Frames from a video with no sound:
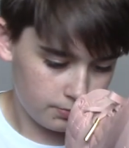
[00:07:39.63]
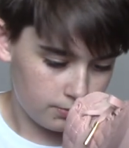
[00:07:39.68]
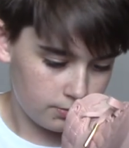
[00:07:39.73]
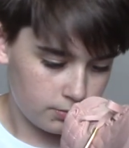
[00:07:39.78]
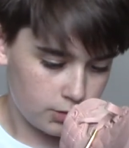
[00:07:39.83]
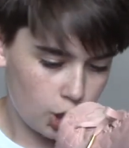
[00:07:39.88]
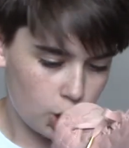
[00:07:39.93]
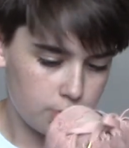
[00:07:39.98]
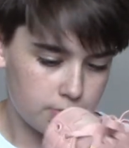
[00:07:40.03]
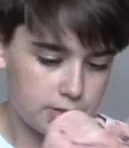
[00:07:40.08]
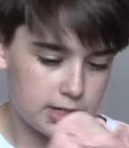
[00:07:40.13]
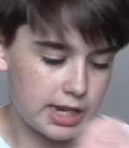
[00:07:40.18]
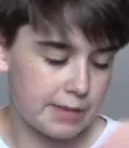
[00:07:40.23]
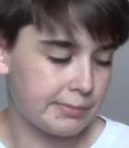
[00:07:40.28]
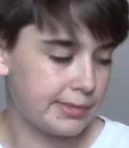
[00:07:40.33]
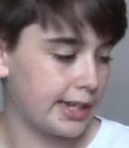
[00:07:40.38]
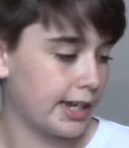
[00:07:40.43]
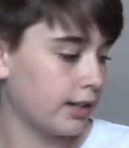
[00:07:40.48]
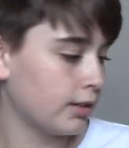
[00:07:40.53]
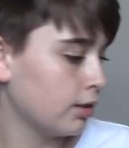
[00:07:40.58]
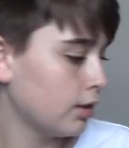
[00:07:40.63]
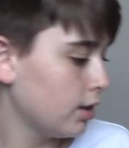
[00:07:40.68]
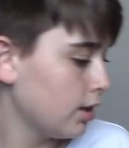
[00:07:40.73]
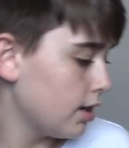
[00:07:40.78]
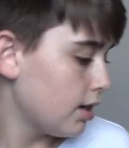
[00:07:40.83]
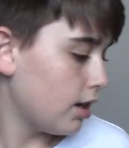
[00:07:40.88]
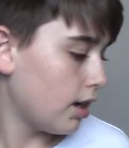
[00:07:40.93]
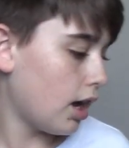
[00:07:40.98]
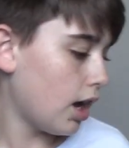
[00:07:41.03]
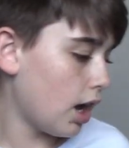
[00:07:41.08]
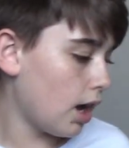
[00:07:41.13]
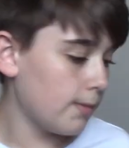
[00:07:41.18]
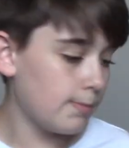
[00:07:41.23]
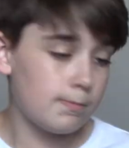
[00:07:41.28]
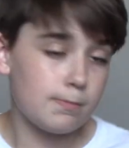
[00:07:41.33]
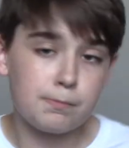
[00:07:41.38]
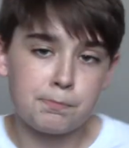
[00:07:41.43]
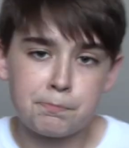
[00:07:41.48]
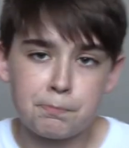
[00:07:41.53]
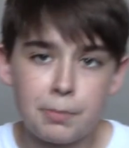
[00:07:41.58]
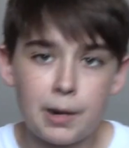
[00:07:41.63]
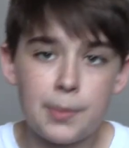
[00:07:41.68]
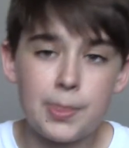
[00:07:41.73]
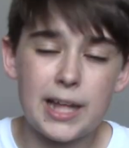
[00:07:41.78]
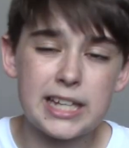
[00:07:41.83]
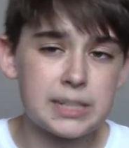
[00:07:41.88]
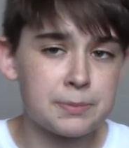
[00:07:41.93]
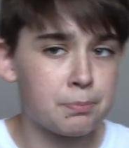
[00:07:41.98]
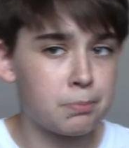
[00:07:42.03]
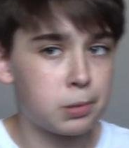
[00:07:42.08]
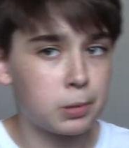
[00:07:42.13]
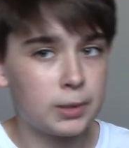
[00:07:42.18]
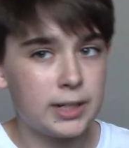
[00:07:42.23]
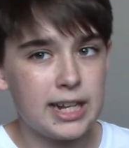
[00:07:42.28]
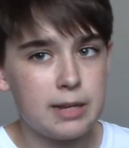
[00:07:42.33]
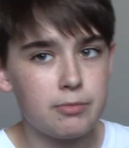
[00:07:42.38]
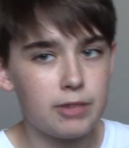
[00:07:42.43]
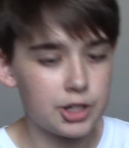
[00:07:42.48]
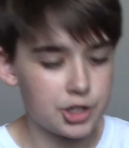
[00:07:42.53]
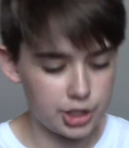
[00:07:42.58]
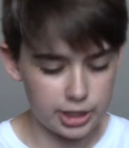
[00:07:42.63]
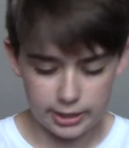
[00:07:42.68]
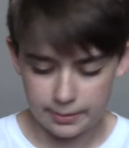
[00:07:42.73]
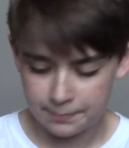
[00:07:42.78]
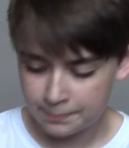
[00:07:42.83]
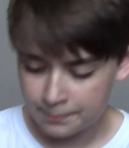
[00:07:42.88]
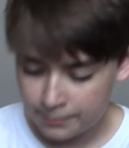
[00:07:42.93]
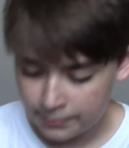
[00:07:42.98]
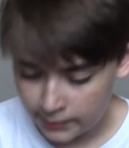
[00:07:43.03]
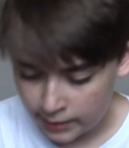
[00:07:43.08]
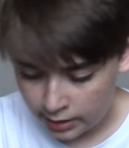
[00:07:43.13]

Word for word: Nope, same thing. Um, but that's pretty much it.